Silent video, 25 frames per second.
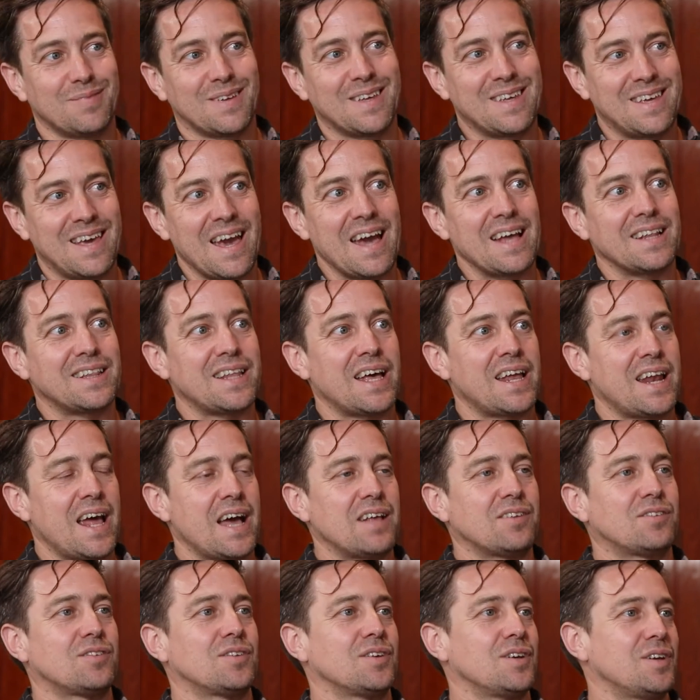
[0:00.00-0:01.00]
get that
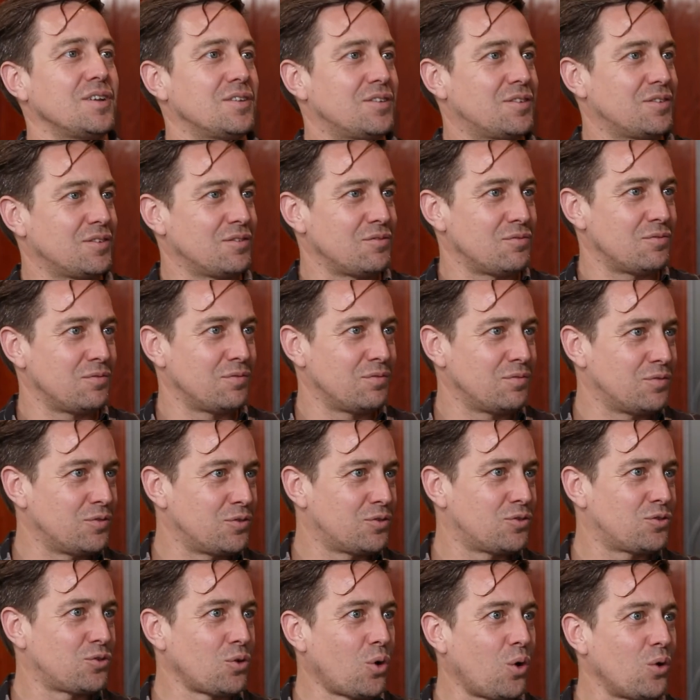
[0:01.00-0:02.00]
asset,
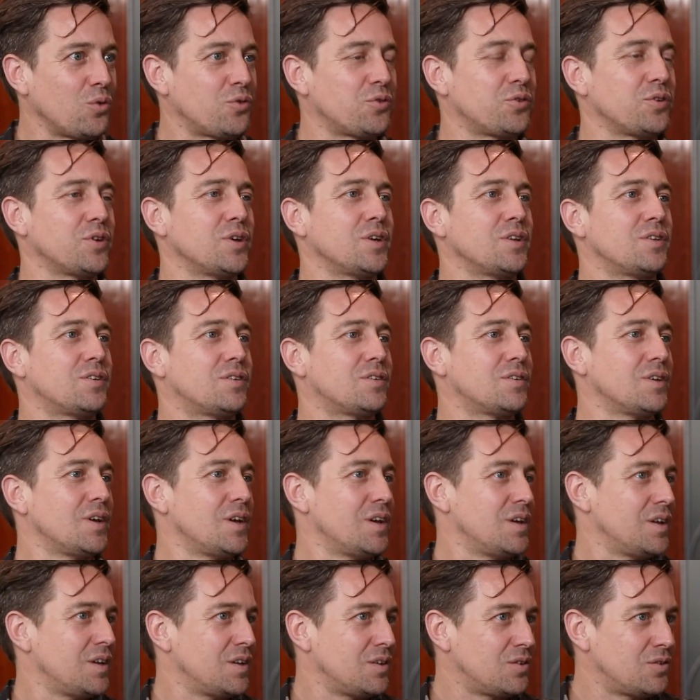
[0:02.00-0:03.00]
source it,
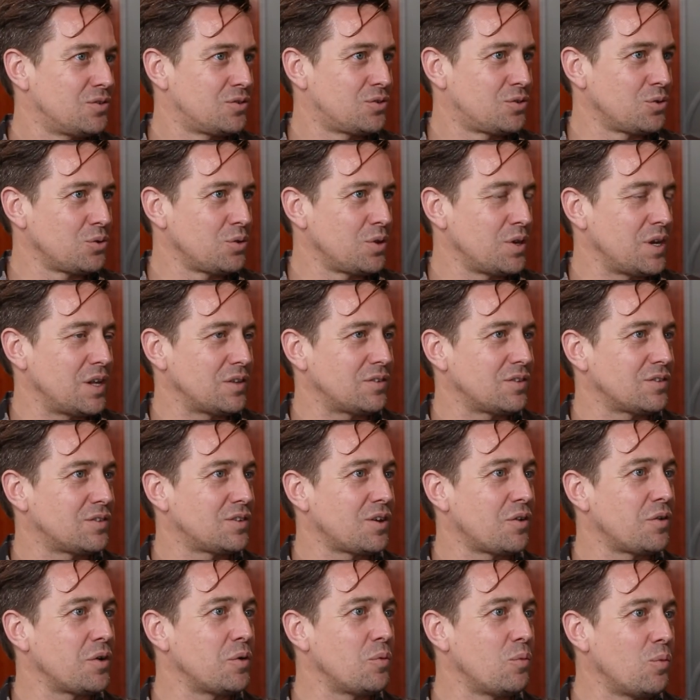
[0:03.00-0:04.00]
do the
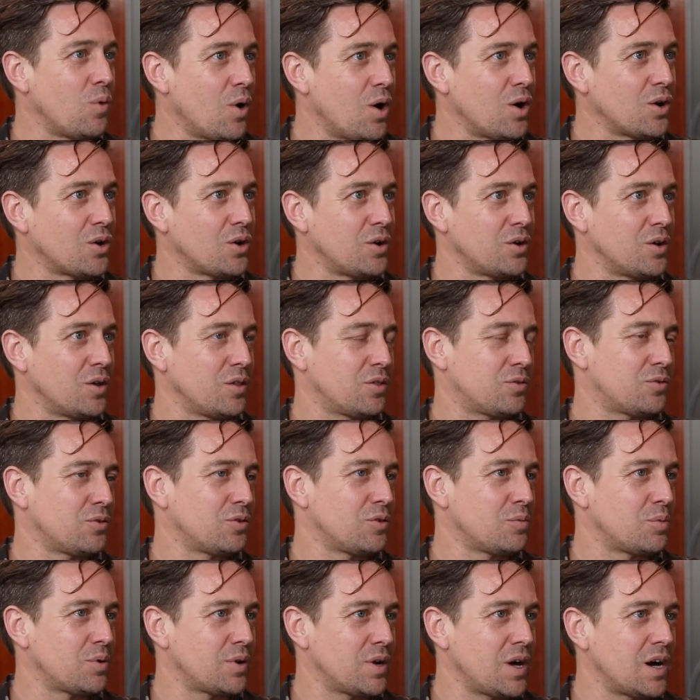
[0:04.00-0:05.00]
necessary work on it through
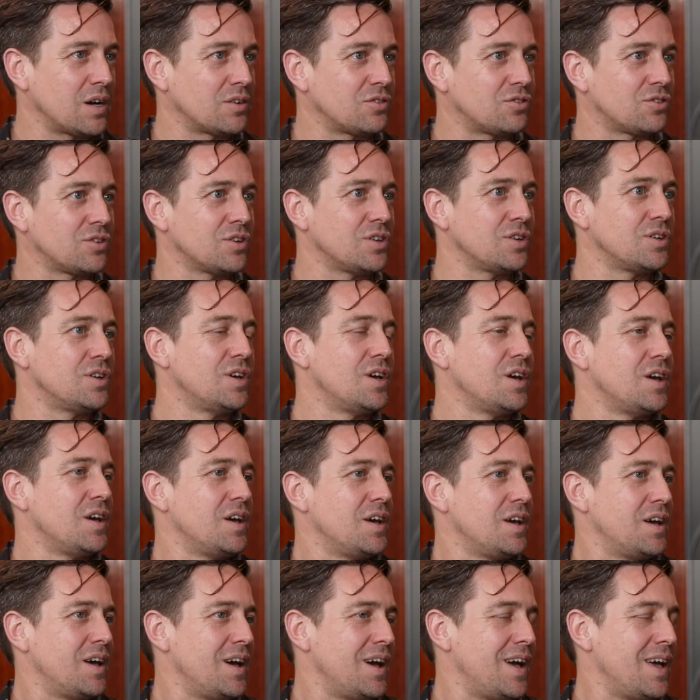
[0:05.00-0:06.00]
the production,
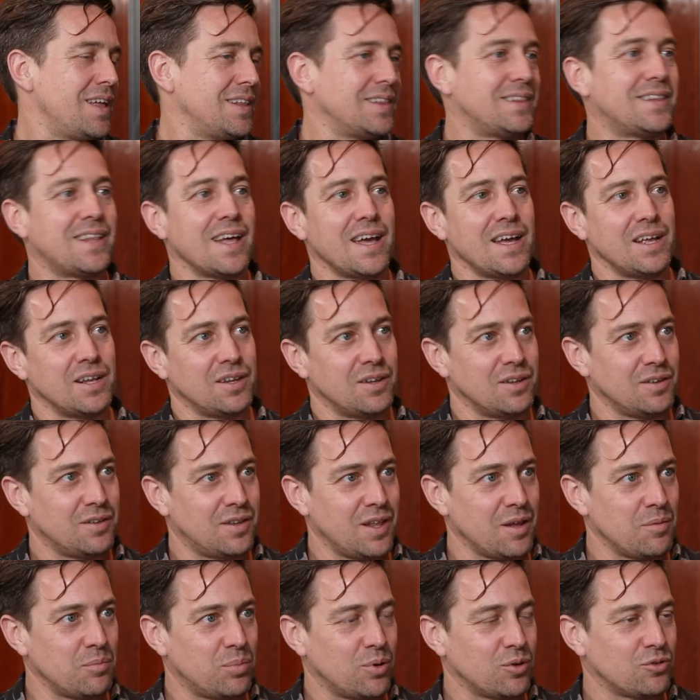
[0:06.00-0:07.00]
and
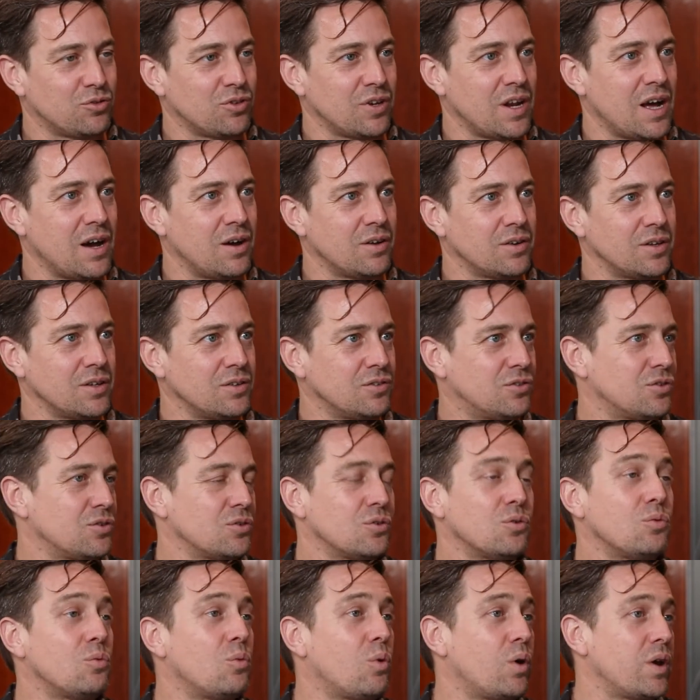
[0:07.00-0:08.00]
then push it out
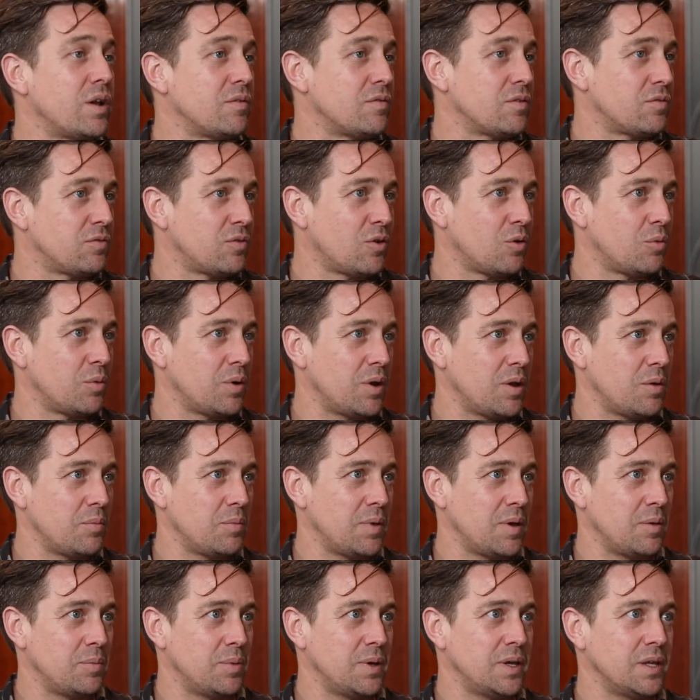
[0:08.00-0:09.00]
into whatever format it
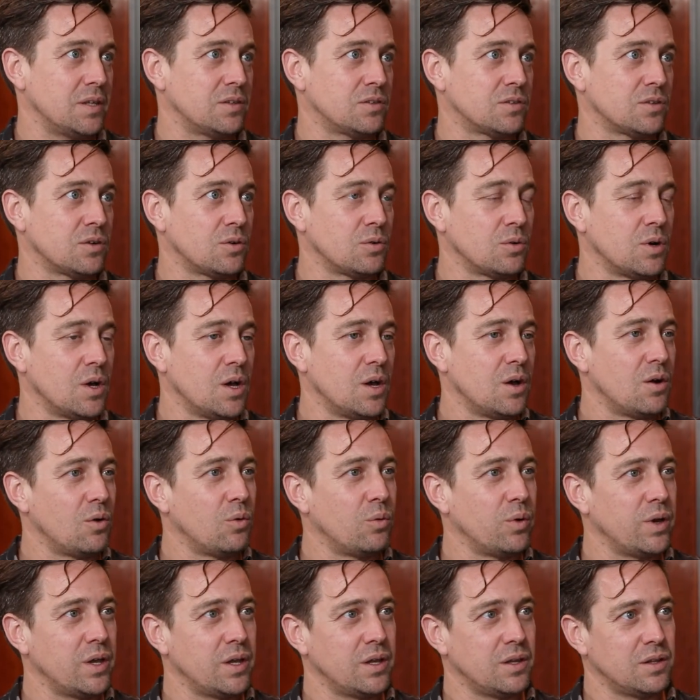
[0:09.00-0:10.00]
may be. So
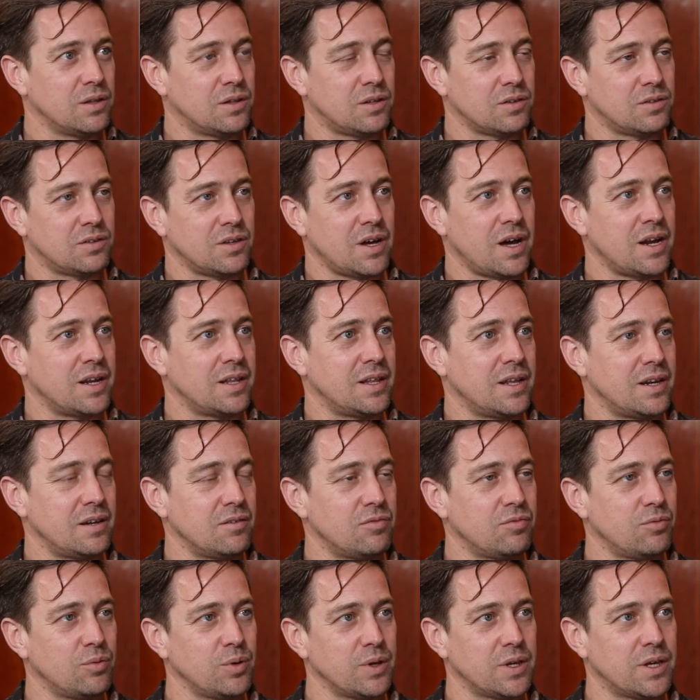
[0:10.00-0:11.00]
we decided that
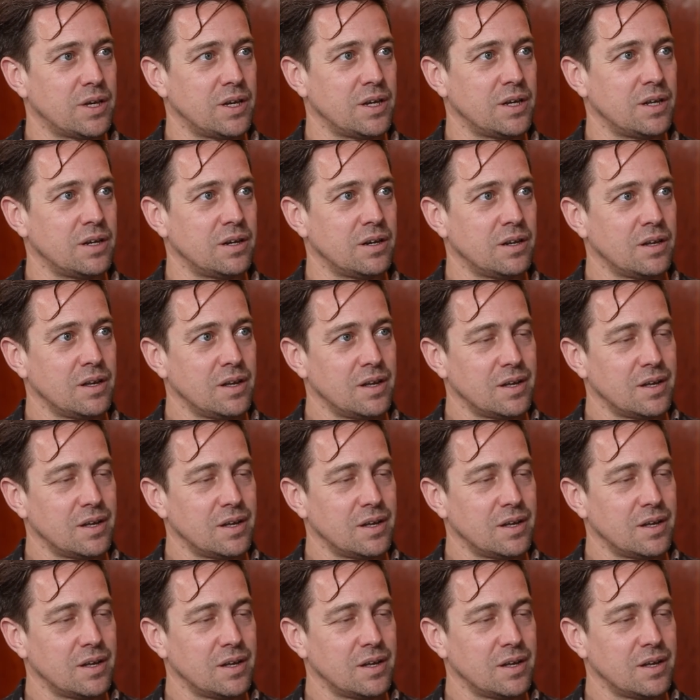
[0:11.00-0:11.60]
if we can